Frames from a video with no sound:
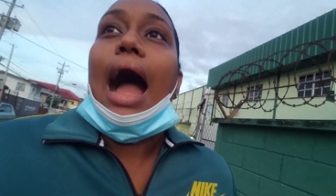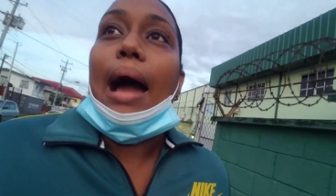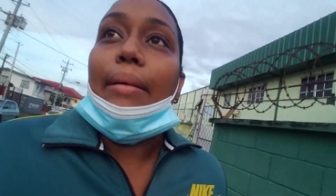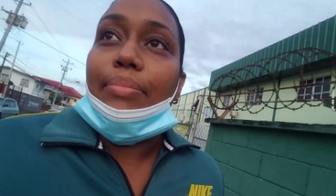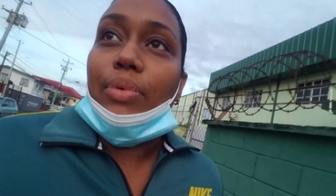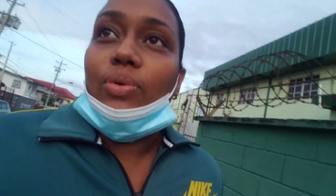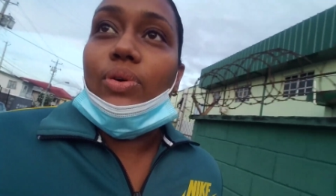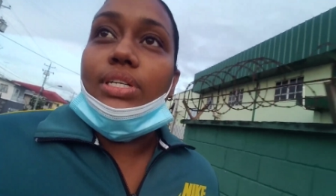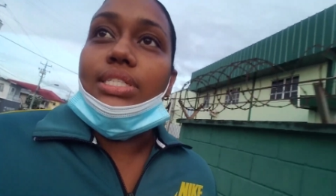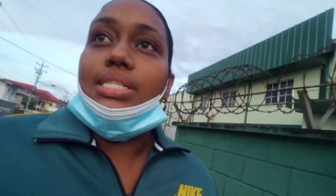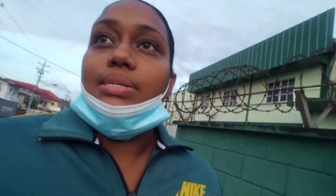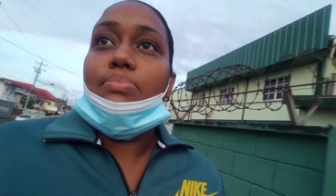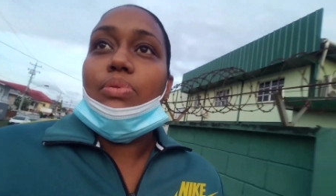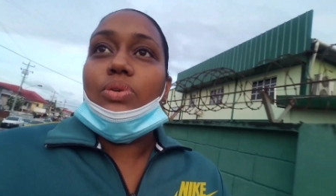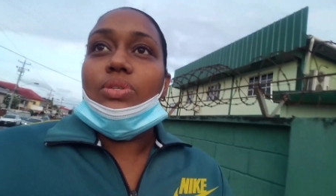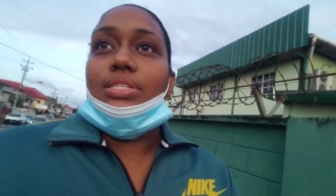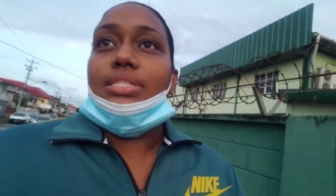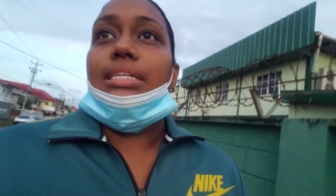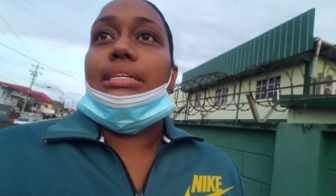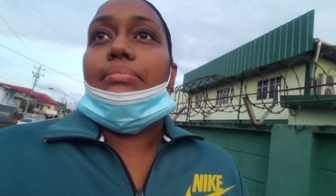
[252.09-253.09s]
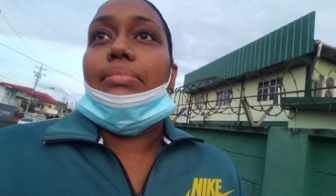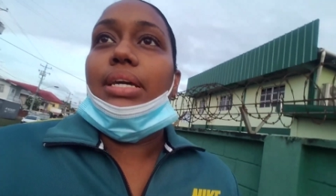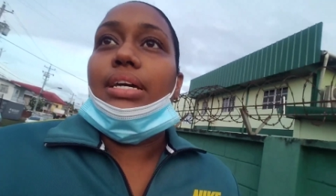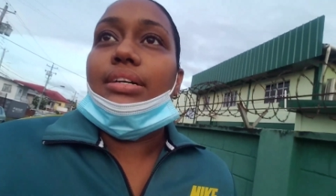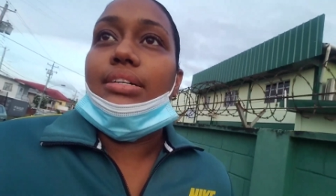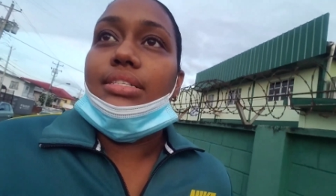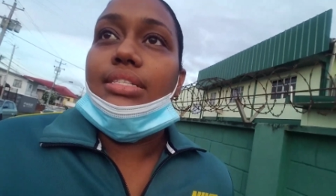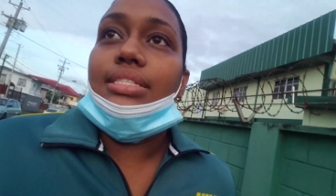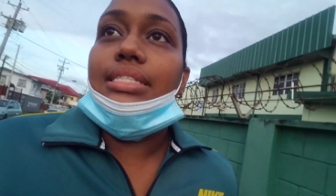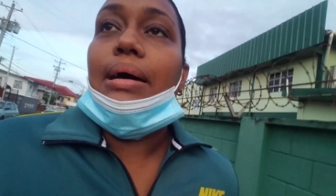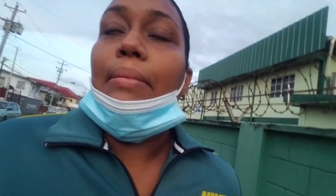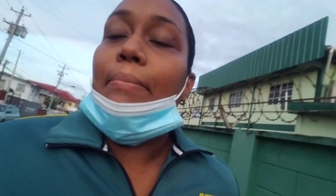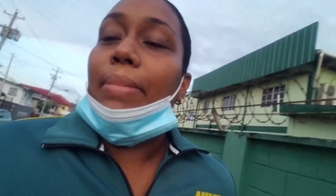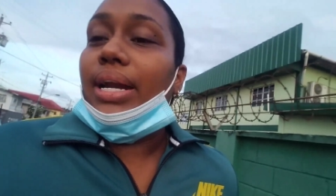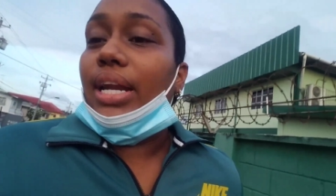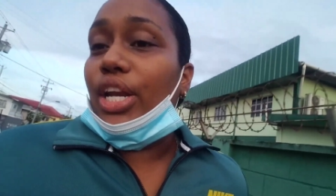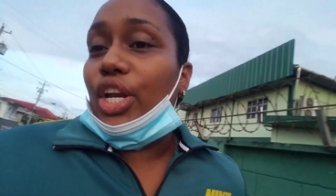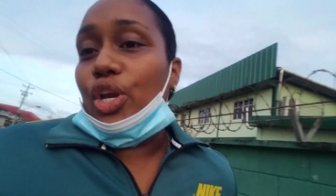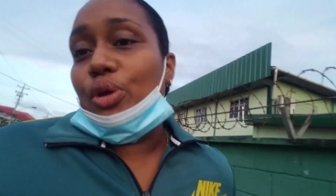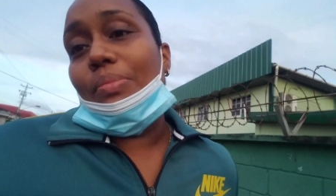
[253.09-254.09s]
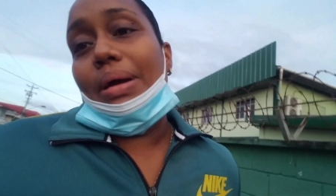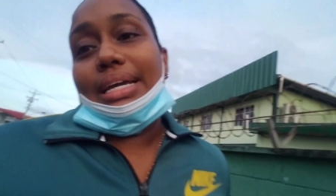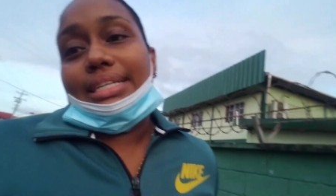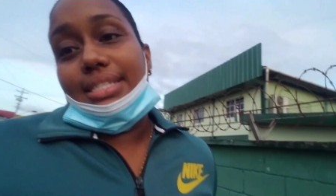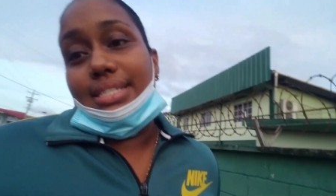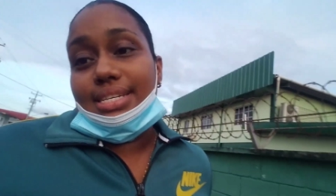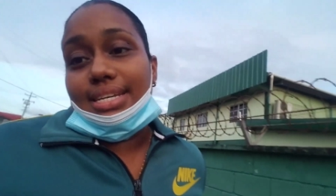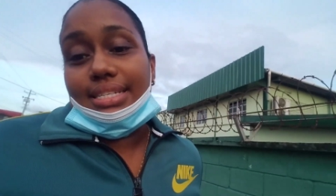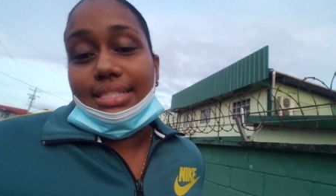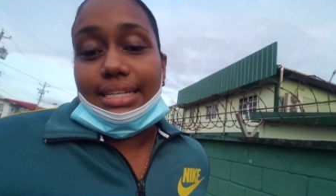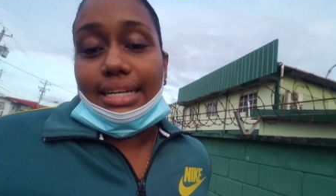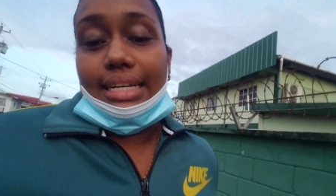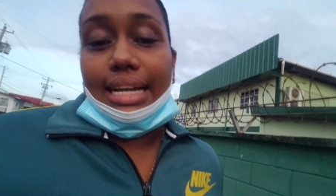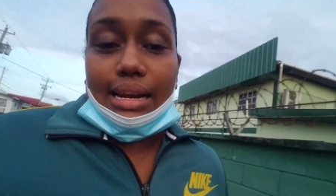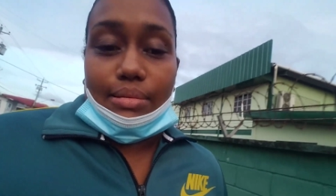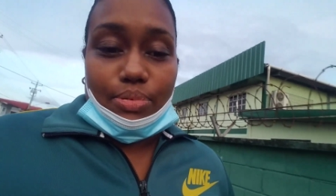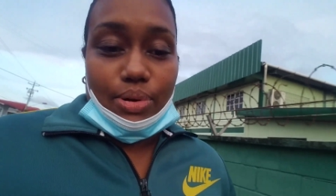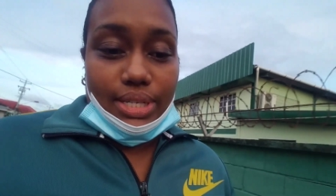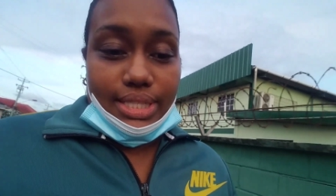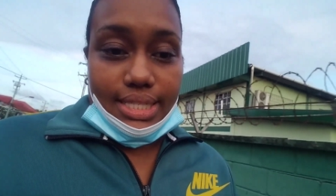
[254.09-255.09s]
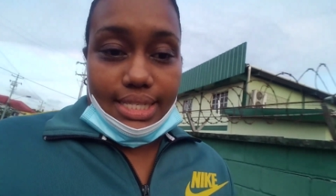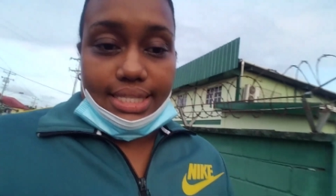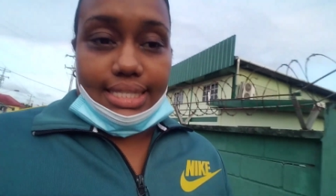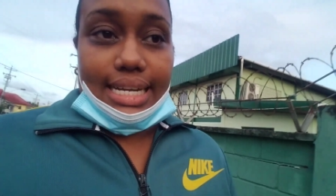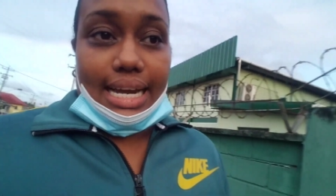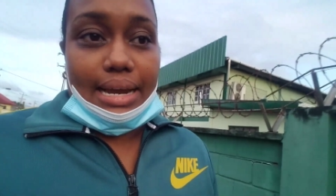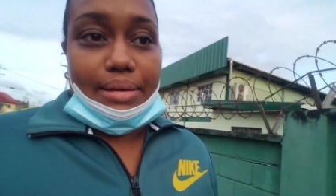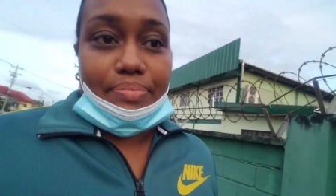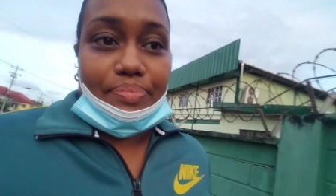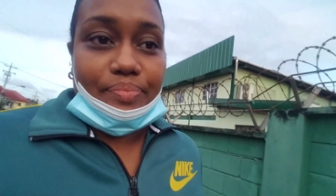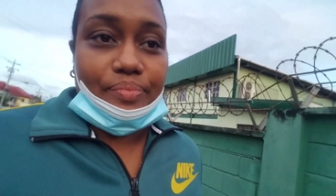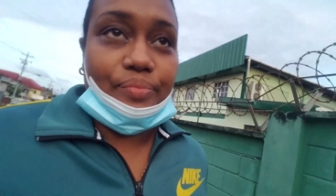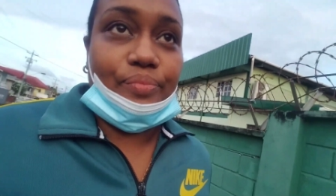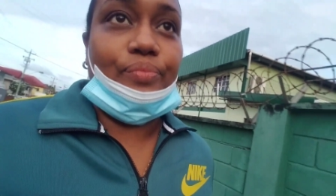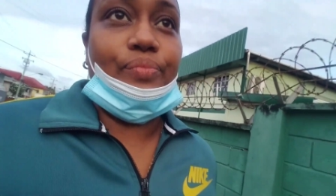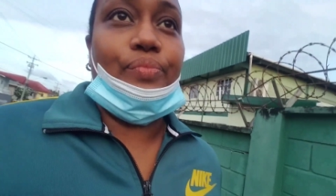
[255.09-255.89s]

I'm going to post it because somebody new might see it at that point in time.